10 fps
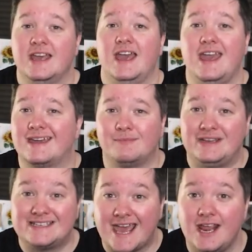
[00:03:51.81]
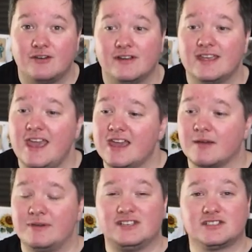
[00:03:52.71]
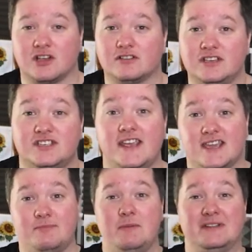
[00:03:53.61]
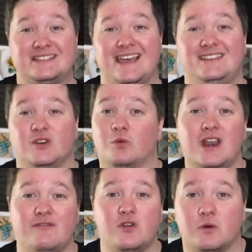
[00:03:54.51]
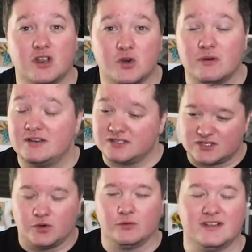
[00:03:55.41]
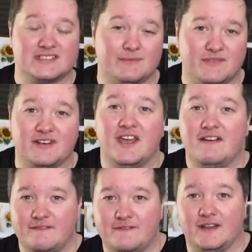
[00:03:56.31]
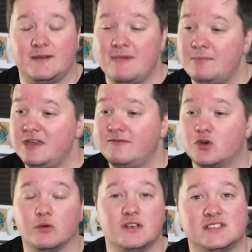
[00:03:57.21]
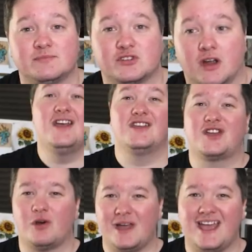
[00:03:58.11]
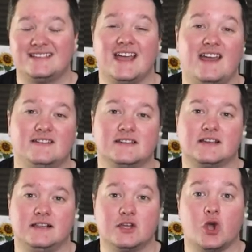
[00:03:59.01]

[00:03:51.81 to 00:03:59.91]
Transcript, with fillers: it could be tailoring, it could be sausage, it could be potato, whatever you want to call it, just call it something funny, maybe even call it subscribe. Go ahead and click